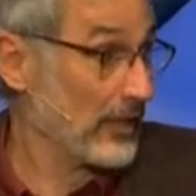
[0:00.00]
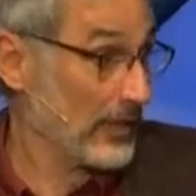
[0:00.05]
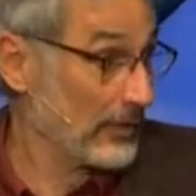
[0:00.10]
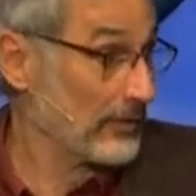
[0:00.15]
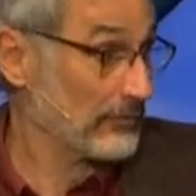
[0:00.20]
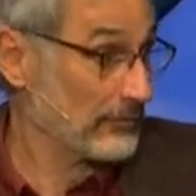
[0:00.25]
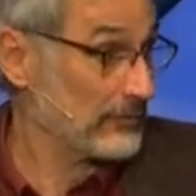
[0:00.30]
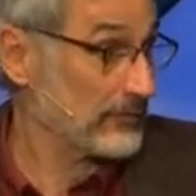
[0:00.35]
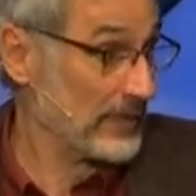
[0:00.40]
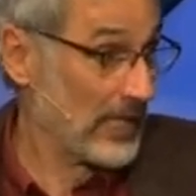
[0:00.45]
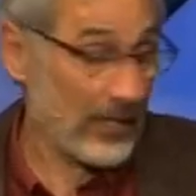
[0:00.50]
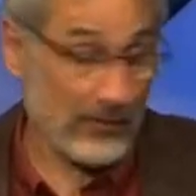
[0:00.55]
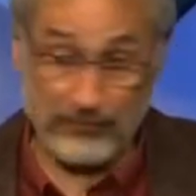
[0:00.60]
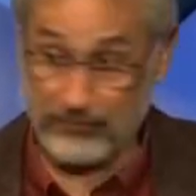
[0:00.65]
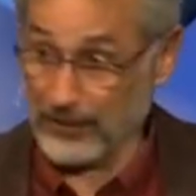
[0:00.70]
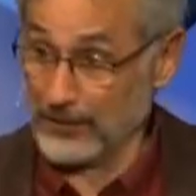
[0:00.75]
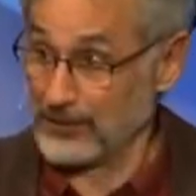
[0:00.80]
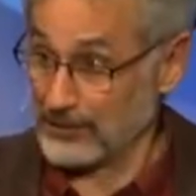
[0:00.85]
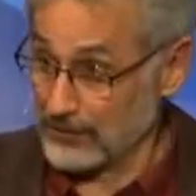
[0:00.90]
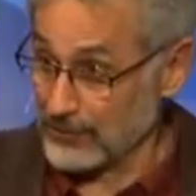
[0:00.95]
in the kind of
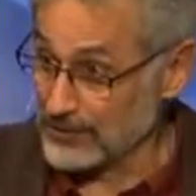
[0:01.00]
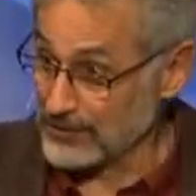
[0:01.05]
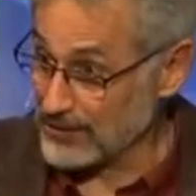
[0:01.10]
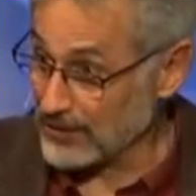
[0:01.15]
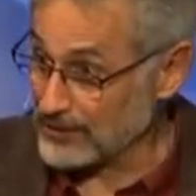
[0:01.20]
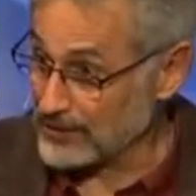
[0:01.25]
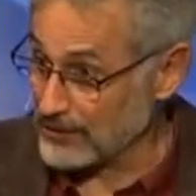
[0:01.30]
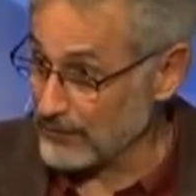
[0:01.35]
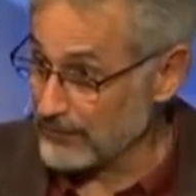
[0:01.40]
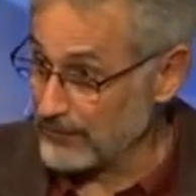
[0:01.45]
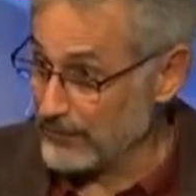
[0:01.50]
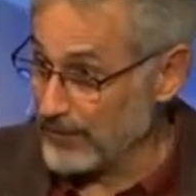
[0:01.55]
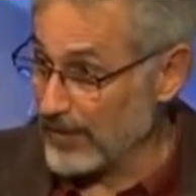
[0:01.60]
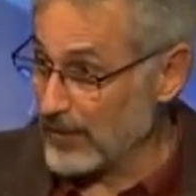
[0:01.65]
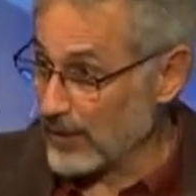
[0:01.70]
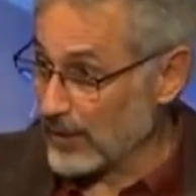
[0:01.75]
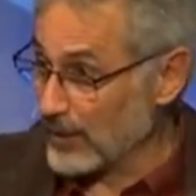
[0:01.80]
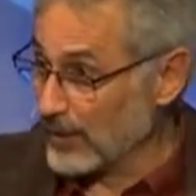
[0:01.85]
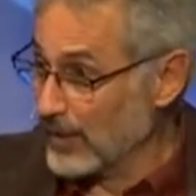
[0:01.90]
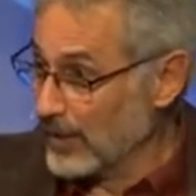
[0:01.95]
visceral sense of
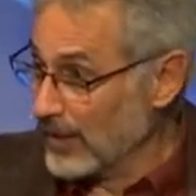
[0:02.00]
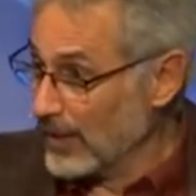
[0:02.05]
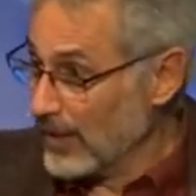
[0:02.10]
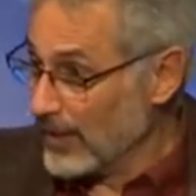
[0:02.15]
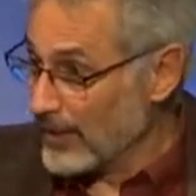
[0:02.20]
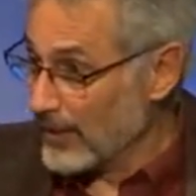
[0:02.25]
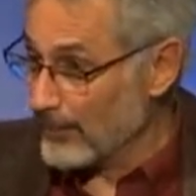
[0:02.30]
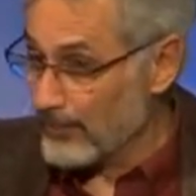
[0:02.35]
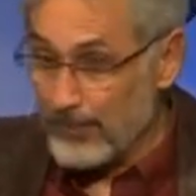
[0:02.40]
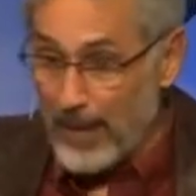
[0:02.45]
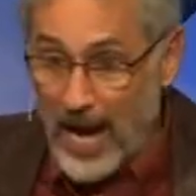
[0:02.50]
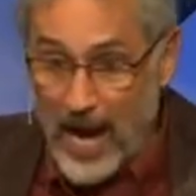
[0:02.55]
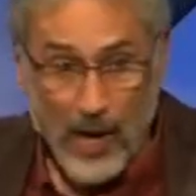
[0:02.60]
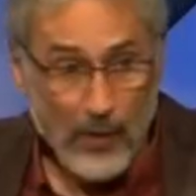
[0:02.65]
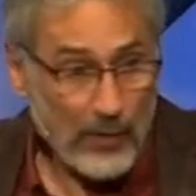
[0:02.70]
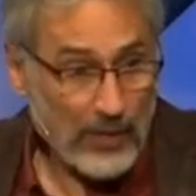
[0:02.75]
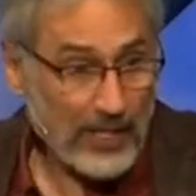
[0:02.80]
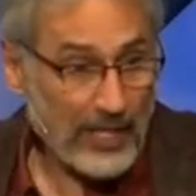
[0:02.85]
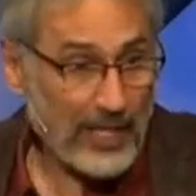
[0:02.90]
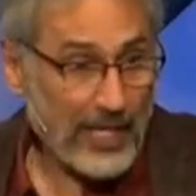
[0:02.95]
fear, the
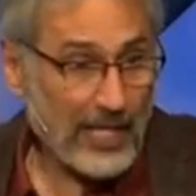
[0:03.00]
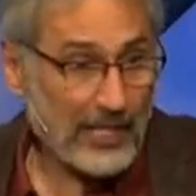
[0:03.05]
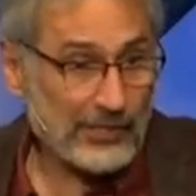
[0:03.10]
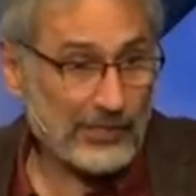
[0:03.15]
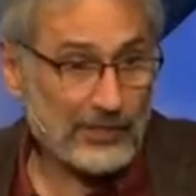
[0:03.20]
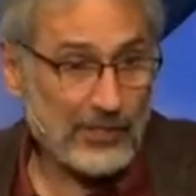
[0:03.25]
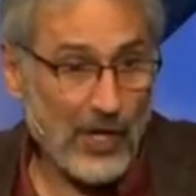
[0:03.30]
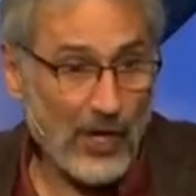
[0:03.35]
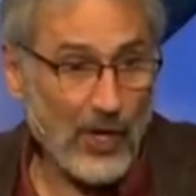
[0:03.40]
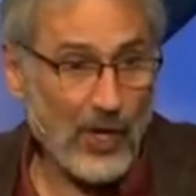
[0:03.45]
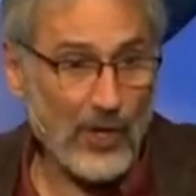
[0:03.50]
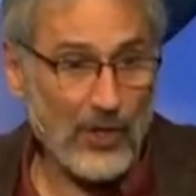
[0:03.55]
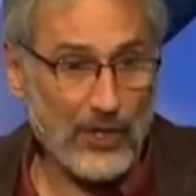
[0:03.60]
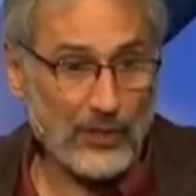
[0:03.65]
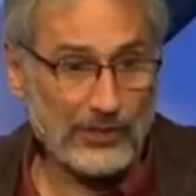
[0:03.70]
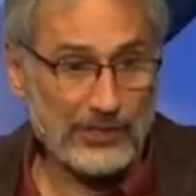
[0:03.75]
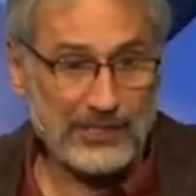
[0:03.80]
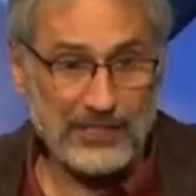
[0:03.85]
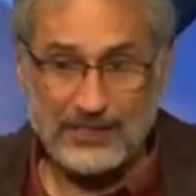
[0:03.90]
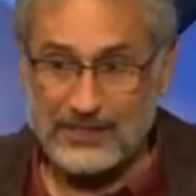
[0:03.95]
power that he has, and all
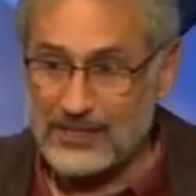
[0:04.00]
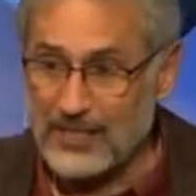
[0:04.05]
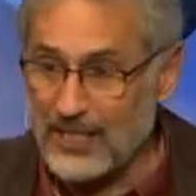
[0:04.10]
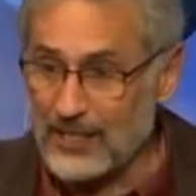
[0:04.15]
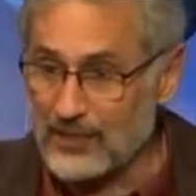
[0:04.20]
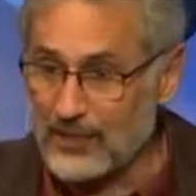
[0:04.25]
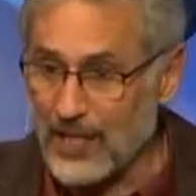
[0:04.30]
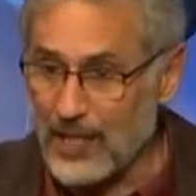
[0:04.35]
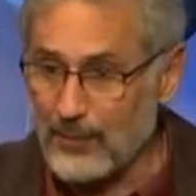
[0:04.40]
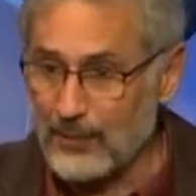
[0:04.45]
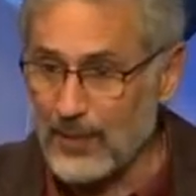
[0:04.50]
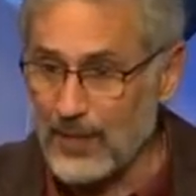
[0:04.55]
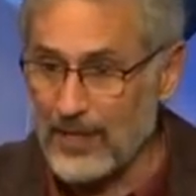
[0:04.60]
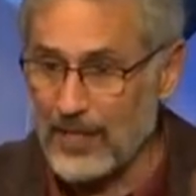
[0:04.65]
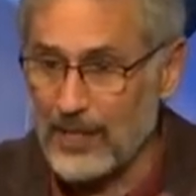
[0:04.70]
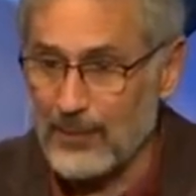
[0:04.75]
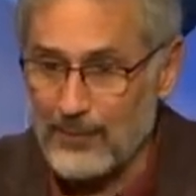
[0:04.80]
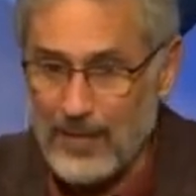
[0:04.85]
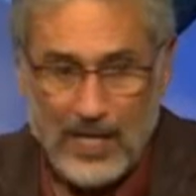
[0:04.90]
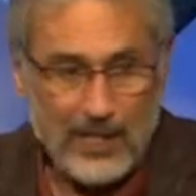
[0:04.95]
those things, the incredible
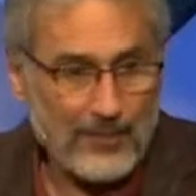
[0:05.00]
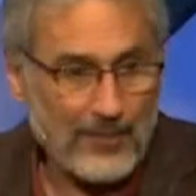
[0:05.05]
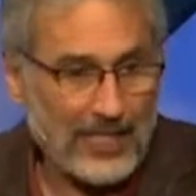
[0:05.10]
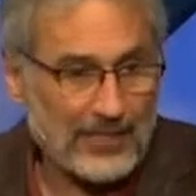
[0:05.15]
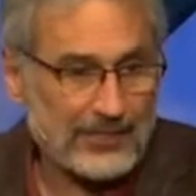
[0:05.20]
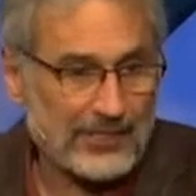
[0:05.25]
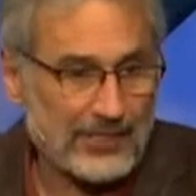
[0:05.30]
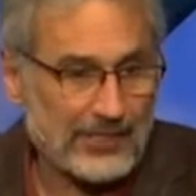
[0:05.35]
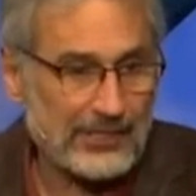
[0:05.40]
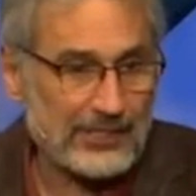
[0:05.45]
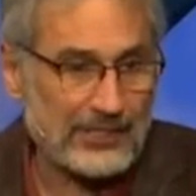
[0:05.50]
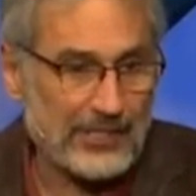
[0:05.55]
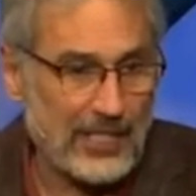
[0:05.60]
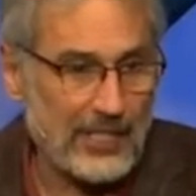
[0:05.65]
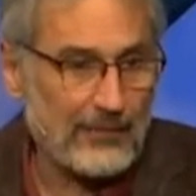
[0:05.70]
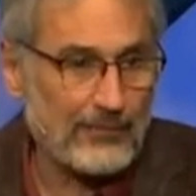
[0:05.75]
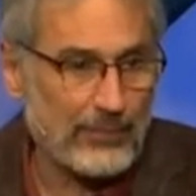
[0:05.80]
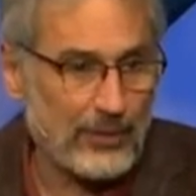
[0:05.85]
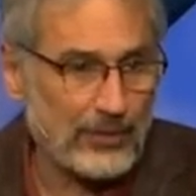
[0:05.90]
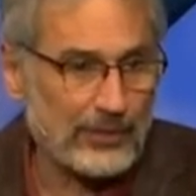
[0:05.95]
thing about him, that's the
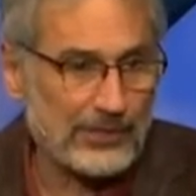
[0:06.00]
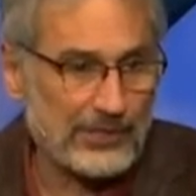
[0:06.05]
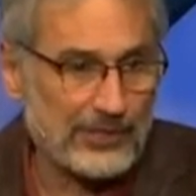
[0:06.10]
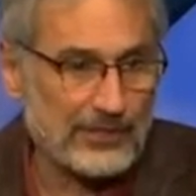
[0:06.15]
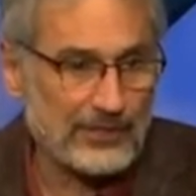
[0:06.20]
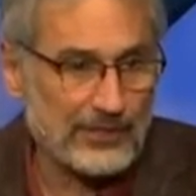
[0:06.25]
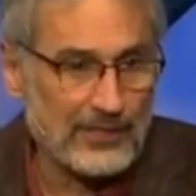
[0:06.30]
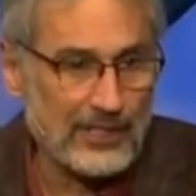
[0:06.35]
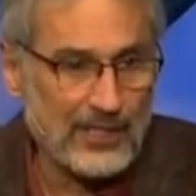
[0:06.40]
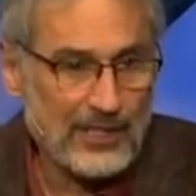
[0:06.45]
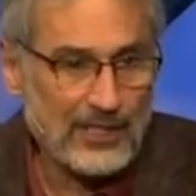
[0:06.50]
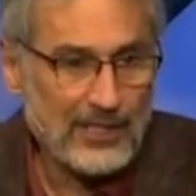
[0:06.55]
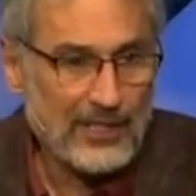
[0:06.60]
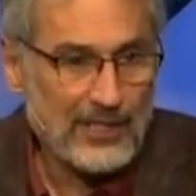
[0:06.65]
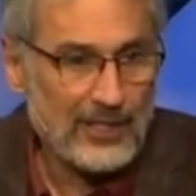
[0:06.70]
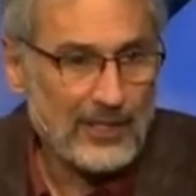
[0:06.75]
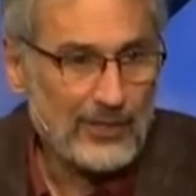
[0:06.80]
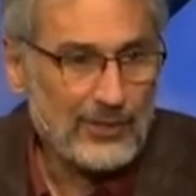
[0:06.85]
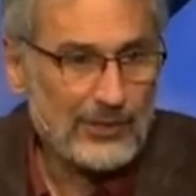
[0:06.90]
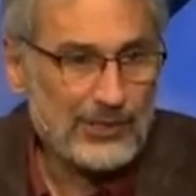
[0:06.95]
same person
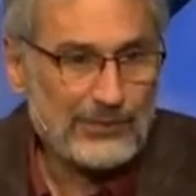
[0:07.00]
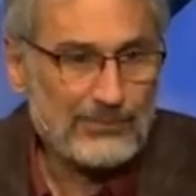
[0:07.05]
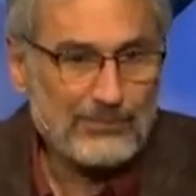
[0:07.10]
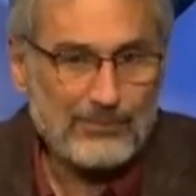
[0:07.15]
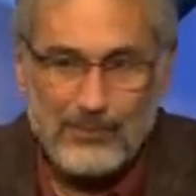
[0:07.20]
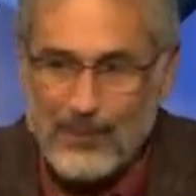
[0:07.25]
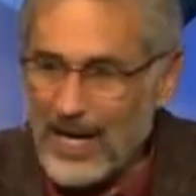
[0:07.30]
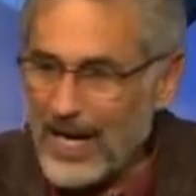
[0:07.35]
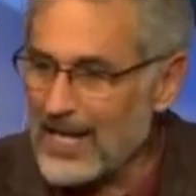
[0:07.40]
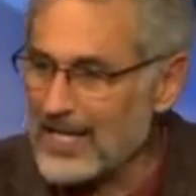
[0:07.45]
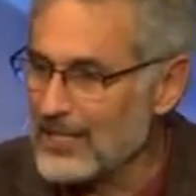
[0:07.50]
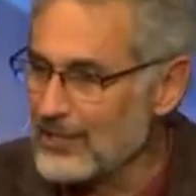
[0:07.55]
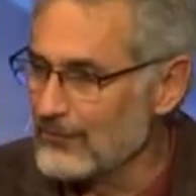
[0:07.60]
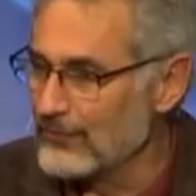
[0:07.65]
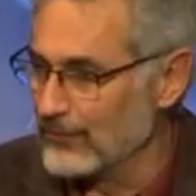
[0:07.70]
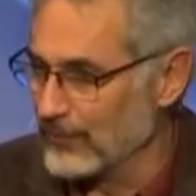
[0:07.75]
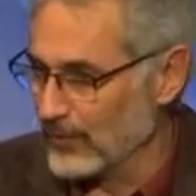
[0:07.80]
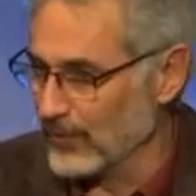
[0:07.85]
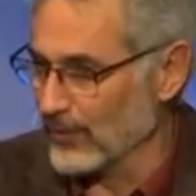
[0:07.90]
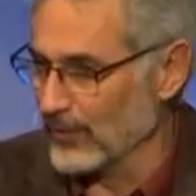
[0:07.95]
who's
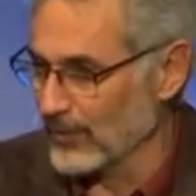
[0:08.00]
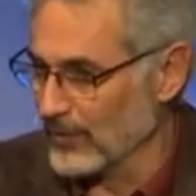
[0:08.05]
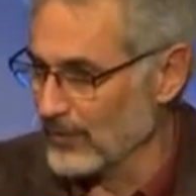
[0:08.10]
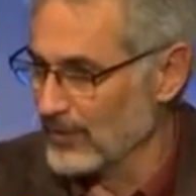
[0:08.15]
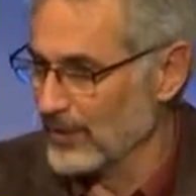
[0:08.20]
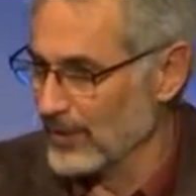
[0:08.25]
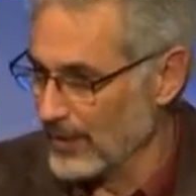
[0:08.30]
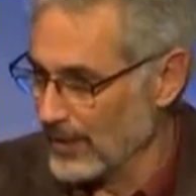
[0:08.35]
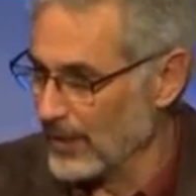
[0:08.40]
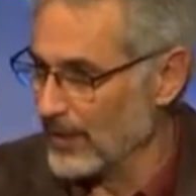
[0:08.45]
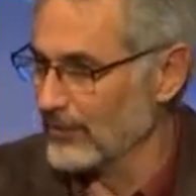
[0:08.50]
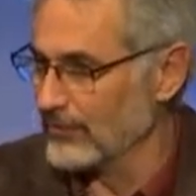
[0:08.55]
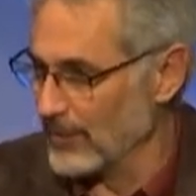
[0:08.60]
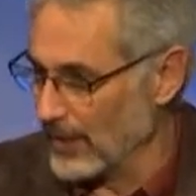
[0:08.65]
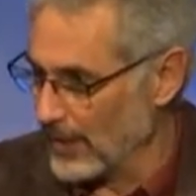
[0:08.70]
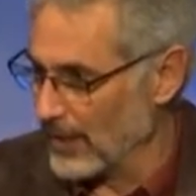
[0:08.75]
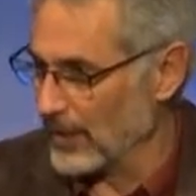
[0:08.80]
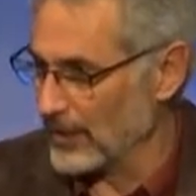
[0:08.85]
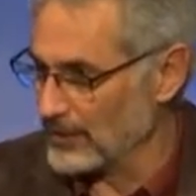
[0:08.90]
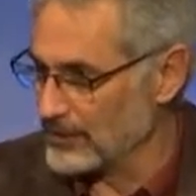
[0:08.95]
mindful of
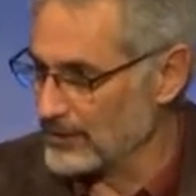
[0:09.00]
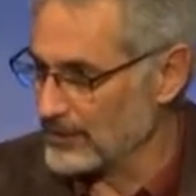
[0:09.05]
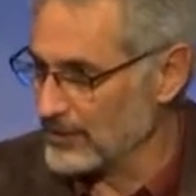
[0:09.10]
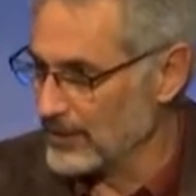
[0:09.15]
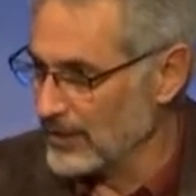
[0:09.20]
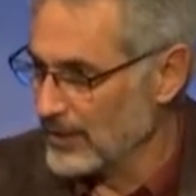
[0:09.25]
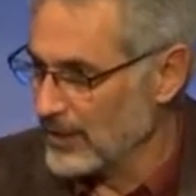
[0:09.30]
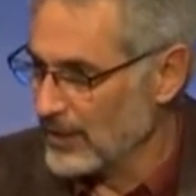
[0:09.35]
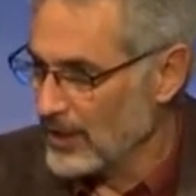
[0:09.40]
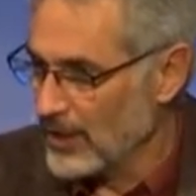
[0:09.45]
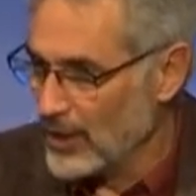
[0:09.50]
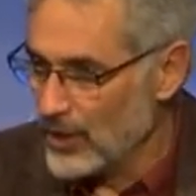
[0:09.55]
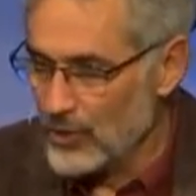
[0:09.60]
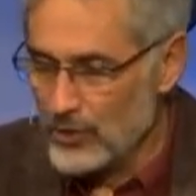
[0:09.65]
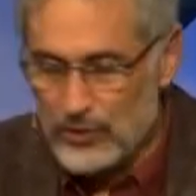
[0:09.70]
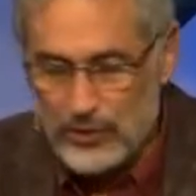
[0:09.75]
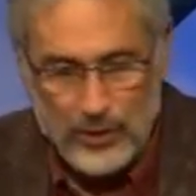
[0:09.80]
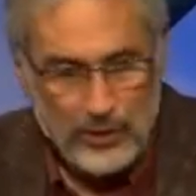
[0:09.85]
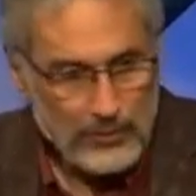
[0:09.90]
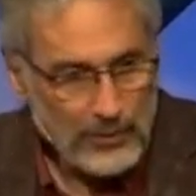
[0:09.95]
us,
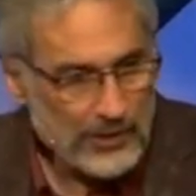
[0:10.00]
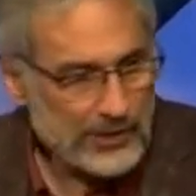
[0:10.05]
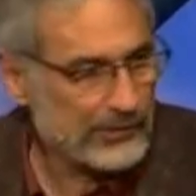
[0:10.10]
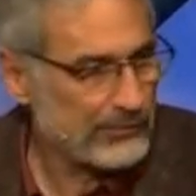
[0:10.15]
who knew